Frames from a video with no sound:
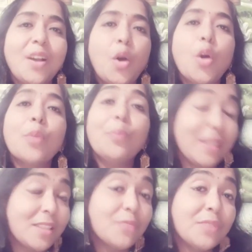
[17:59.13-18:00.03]
or
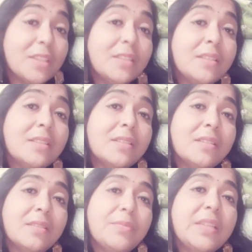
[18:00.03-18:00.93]
meant within
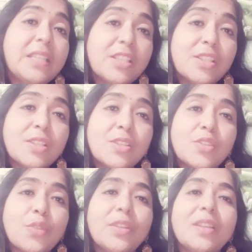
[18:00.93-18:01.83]
minutes
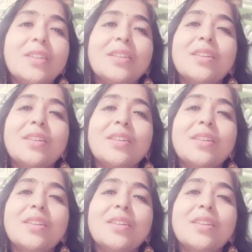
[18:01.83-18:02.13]
of the